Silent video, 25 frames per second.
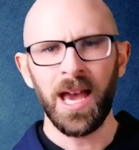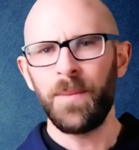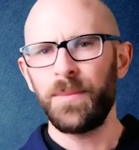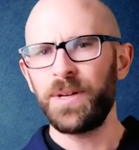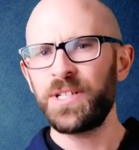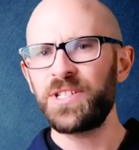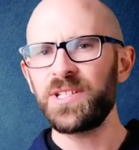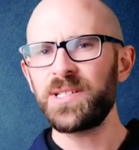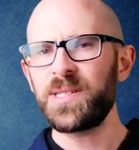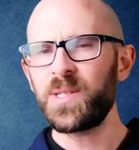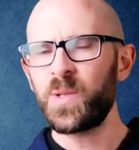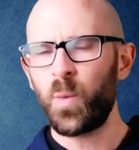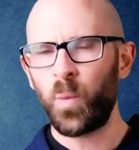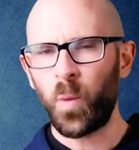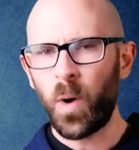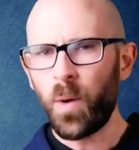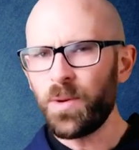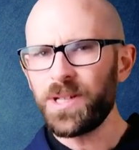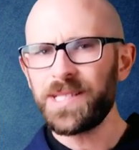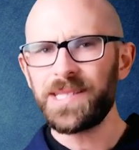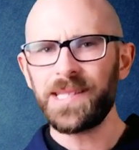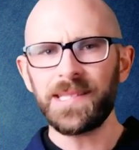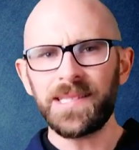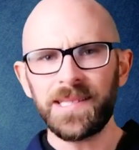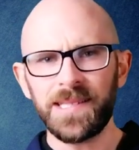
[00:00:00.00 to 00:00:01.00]
But just what
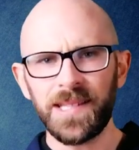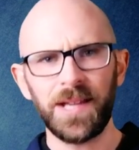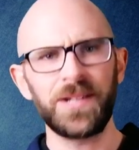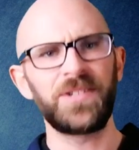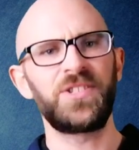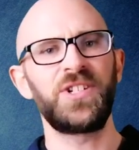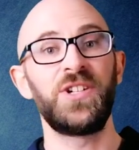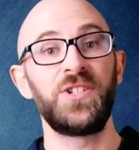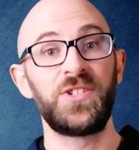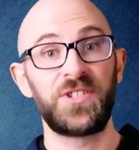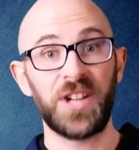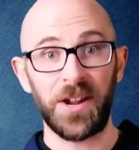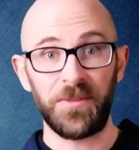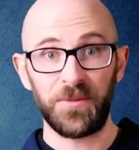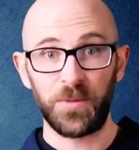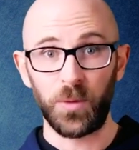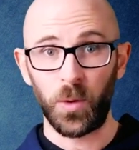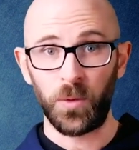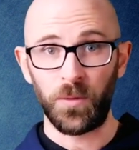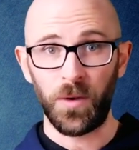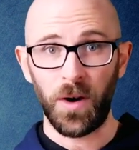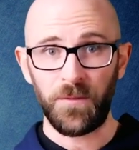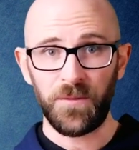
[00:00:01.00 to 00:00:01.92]
was the Surgeon General